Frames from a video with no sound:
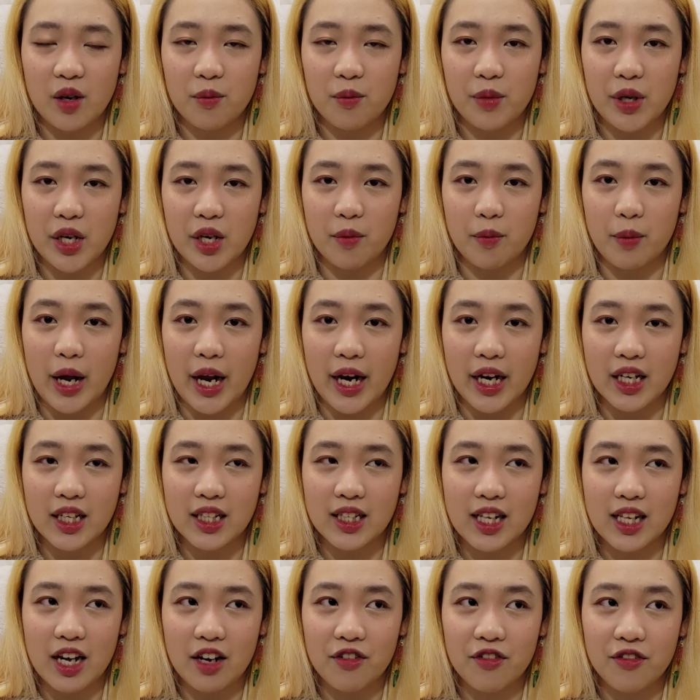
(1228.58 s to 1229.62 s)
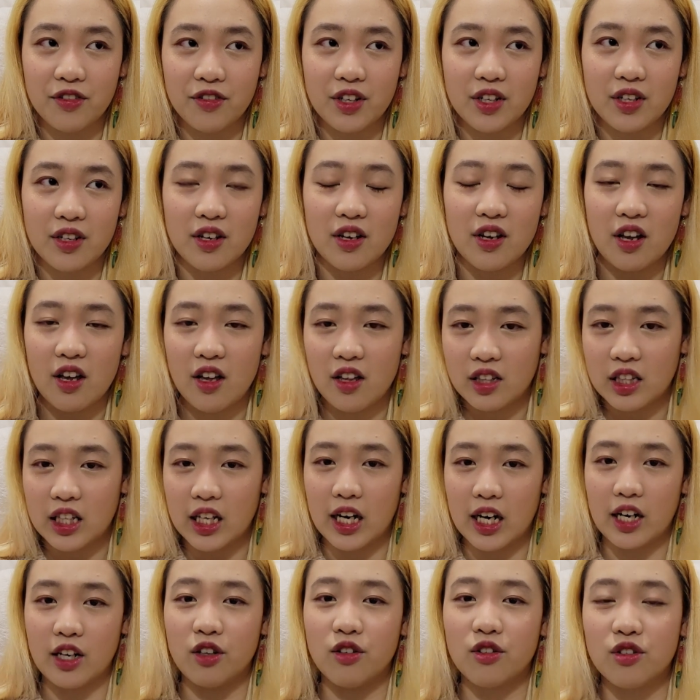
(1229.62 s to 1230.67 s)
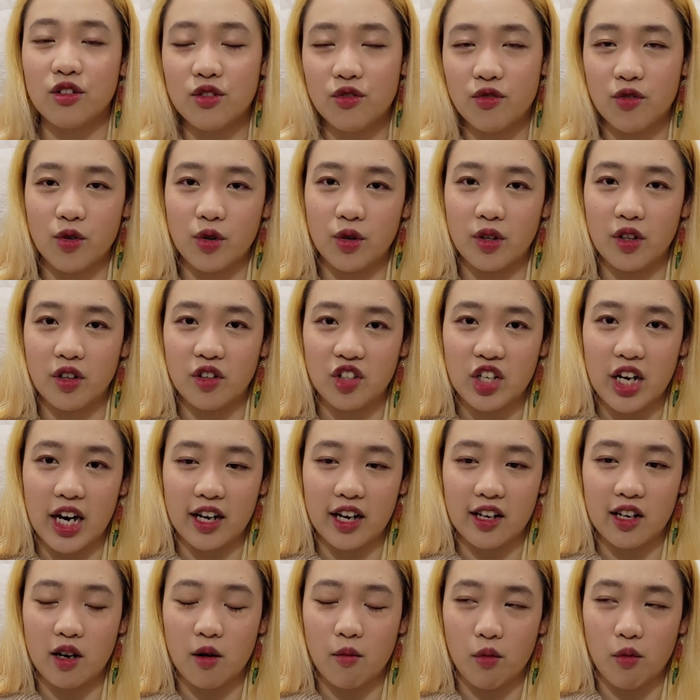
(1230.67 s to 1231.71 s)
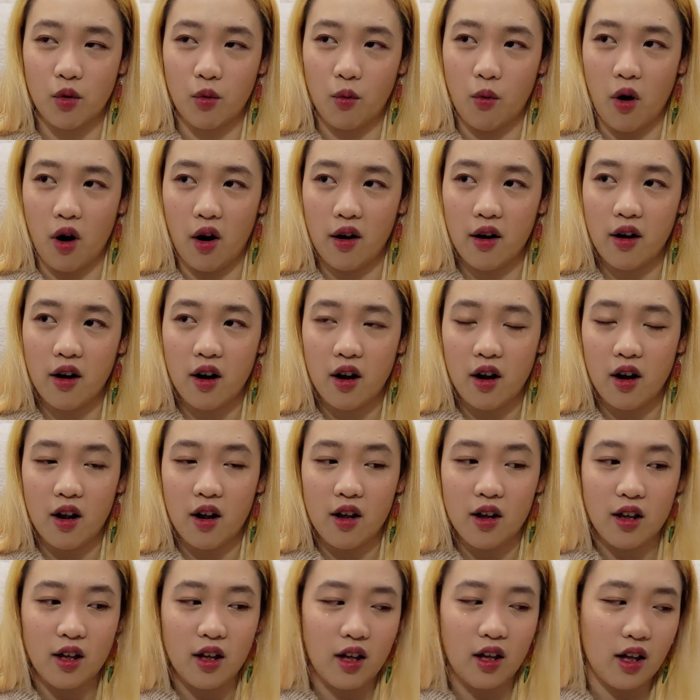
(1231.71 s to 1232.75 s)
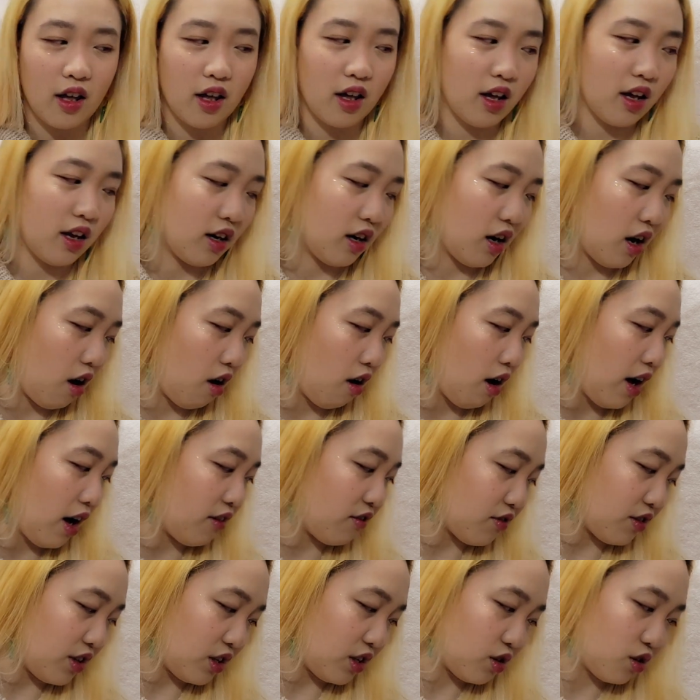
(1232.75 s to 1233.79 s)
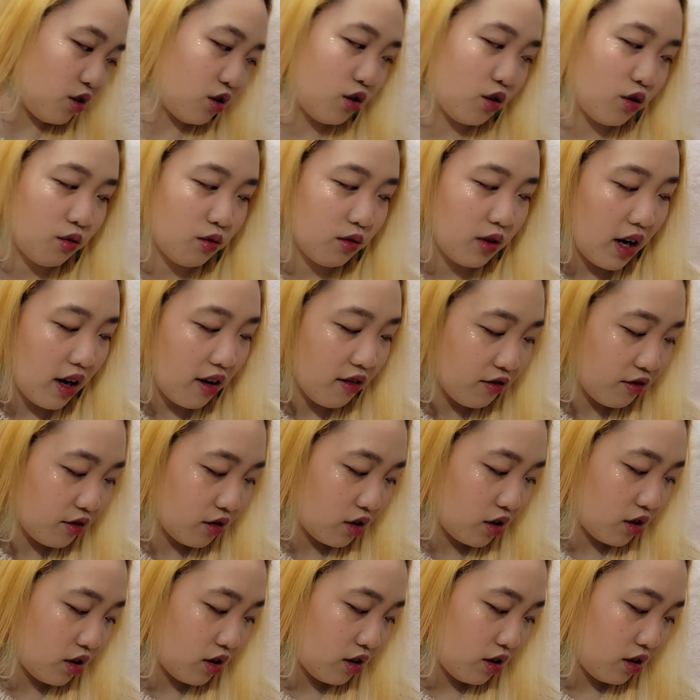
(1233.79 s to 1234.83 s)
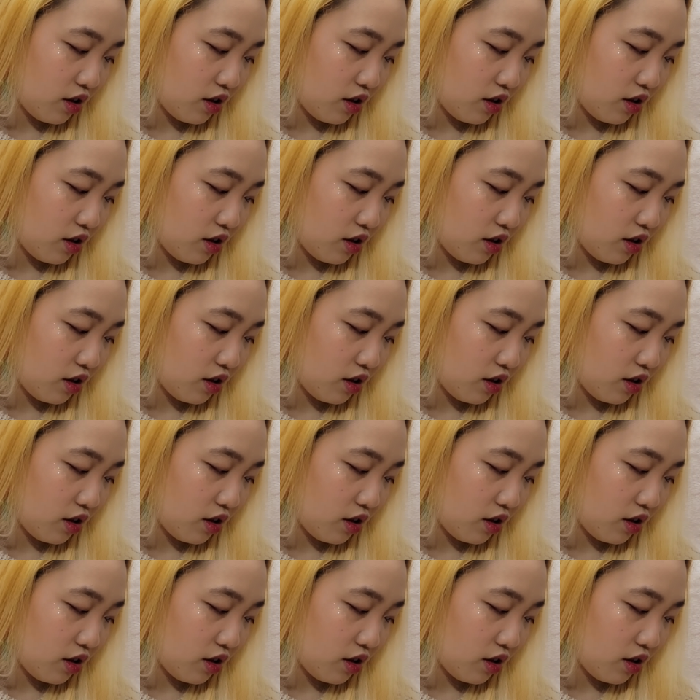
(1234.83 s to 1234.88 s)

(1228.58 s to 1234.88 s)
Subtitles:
Big Bang left that I use for the jacket number 1, and I'll have these 2 left.